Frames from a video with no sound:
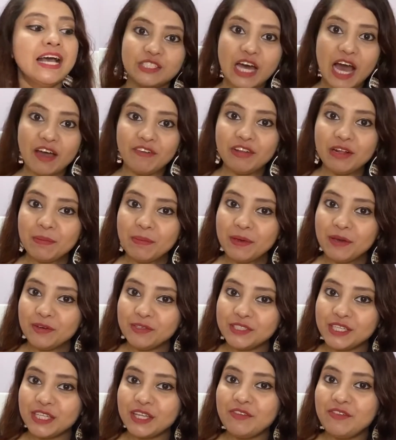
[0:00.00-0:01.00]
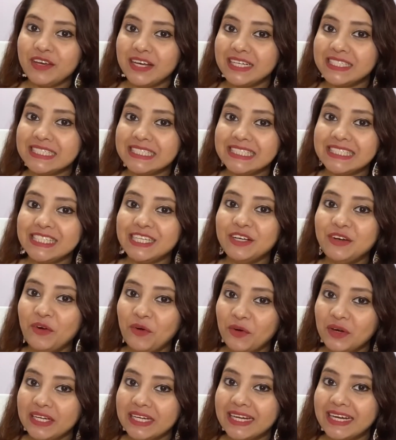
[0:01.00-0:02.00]
So I will be using the VLCC
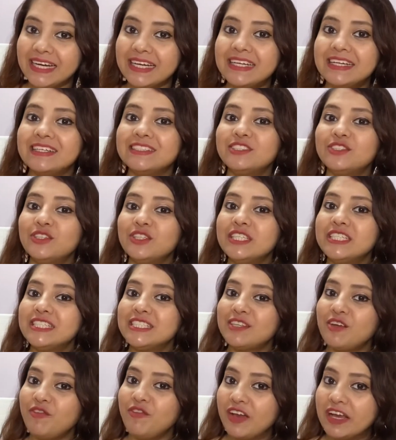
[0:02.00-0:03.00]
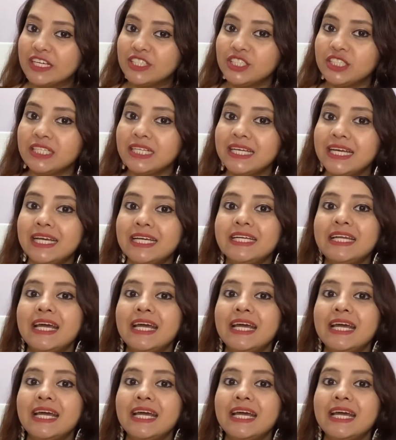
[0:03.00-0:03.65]
Gold Kit. So this is a facial kit.